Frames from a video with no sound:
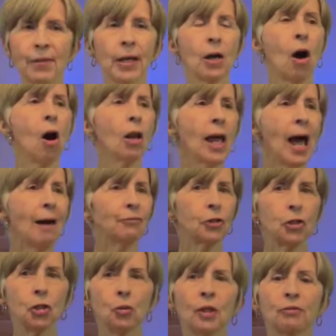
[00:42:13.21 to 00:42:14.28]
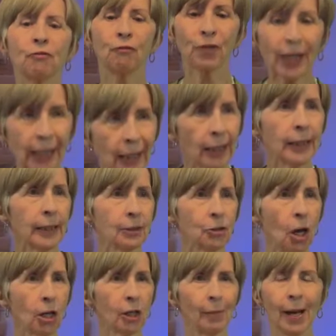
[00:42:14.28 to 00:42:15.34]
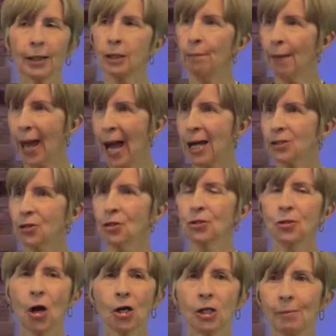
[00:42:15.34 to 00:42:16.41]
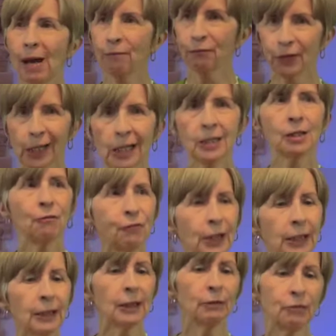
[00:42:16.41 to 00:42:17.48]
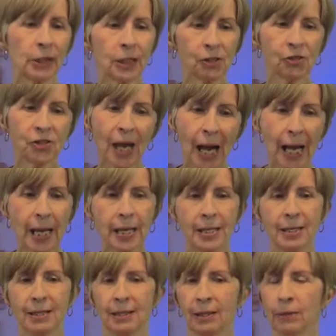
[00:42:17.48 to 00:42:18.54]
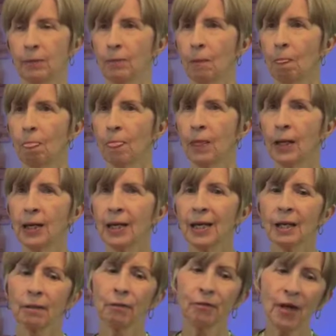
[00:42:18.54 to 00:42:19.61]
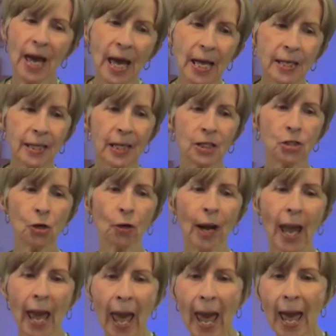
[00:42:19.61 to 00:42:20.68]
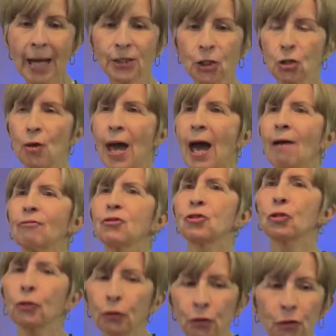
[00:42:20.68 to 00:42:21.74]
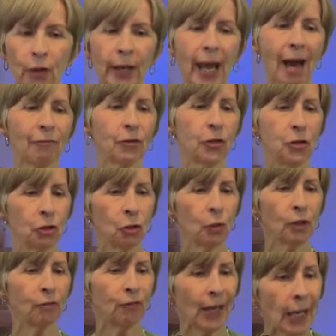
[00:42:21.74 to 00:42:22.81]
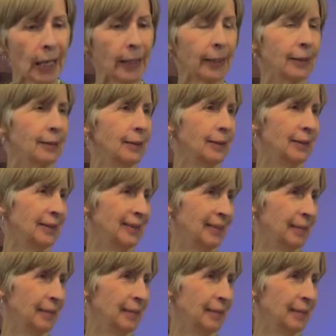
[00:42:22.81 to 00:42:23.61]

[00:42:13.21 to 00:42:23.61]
And they all have to do with feeling, talking about compassion, talking about feeling the feel of it is done. Then in your head you have two that have to do with feeling